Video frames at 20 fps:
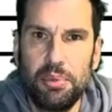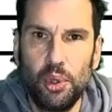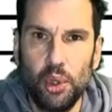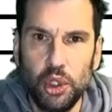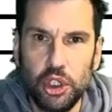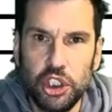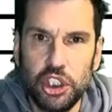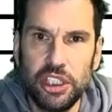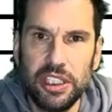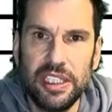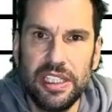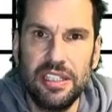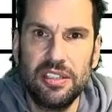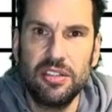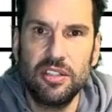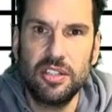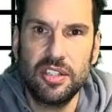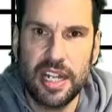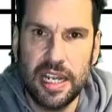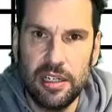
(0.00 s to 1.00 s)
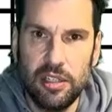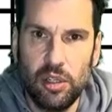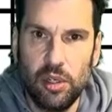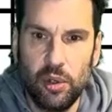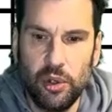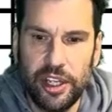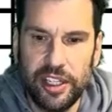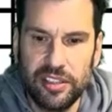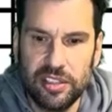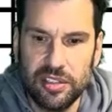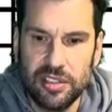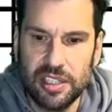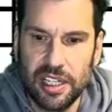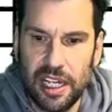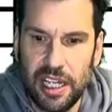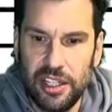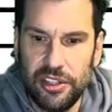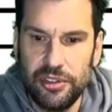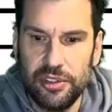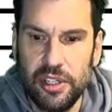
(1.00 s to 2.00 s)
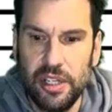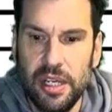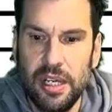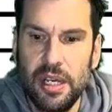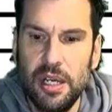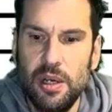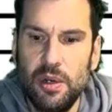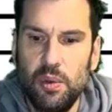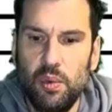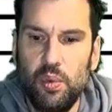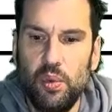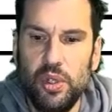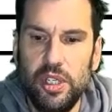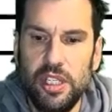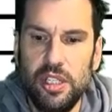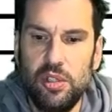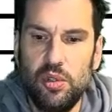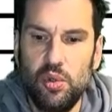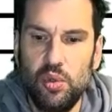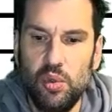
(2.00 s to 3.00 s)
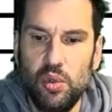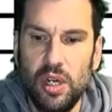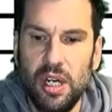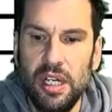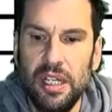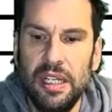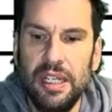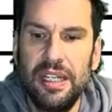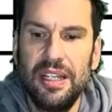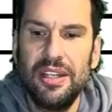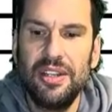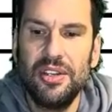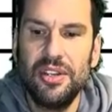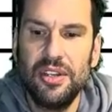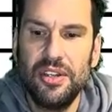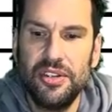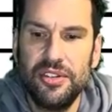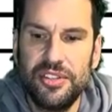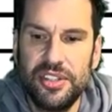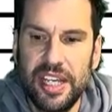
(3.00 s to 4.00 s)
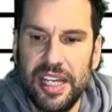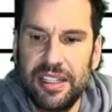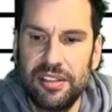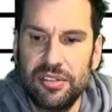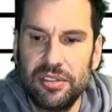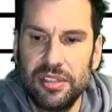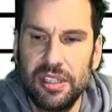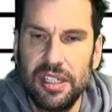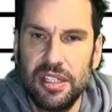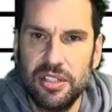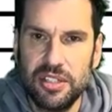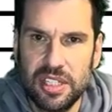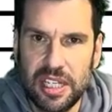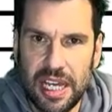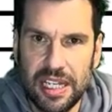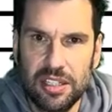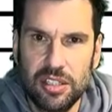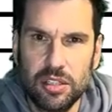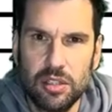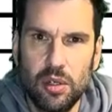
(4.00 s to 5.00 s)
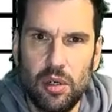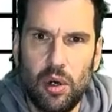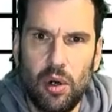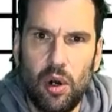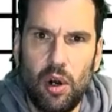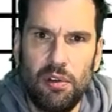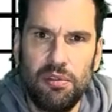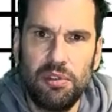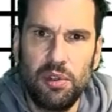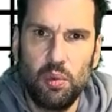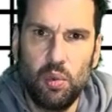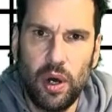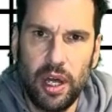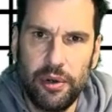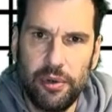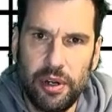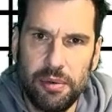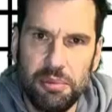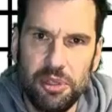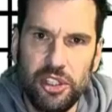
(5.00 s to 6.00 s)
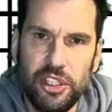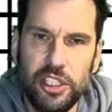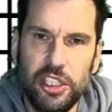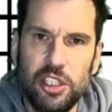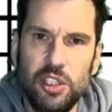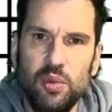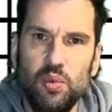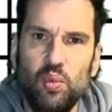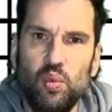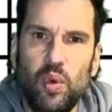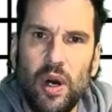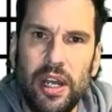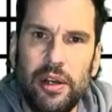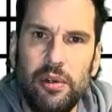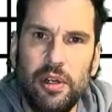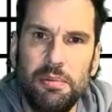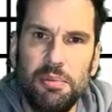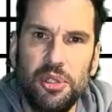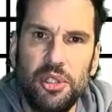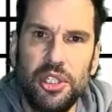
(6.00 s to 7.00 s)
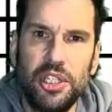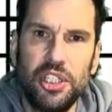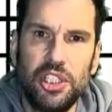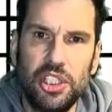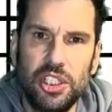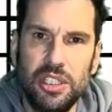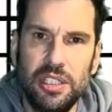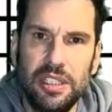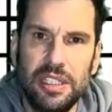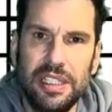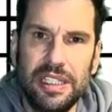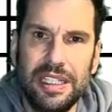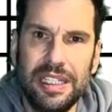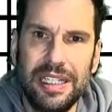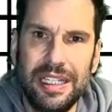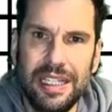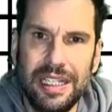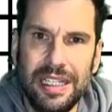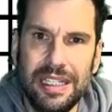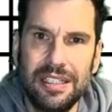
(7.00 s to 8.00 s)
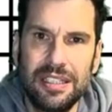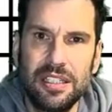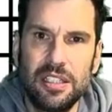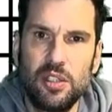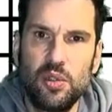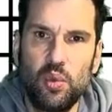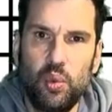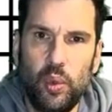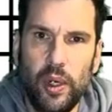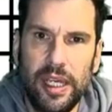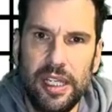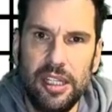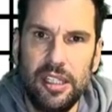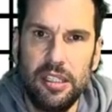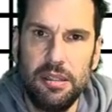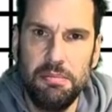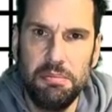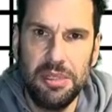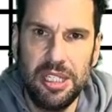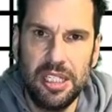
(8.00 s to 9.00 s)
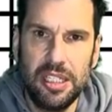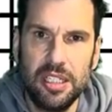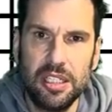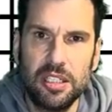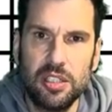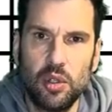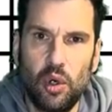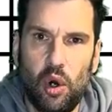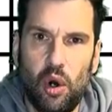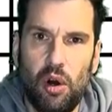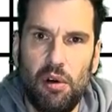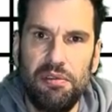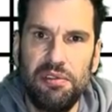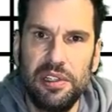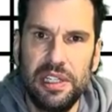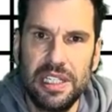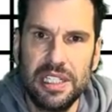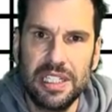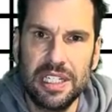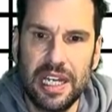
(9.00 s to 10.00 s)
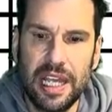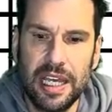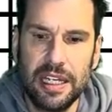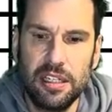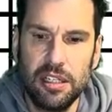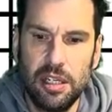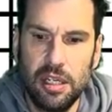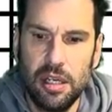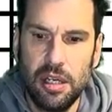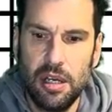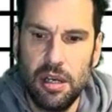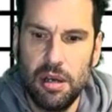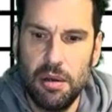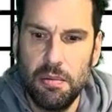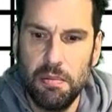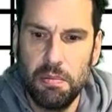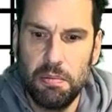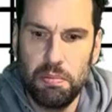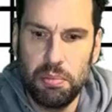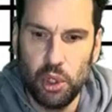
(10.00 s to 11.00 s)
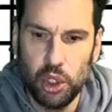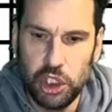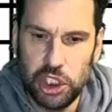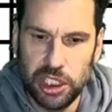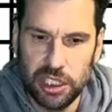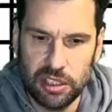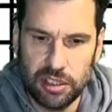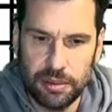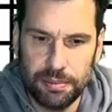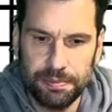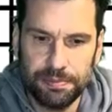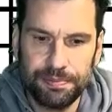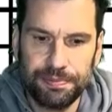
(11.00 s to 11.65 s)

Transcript: push is a standalone exercise. We do 6 sets of 1 repetition. 1 repetition is 20 meters of sled pushes.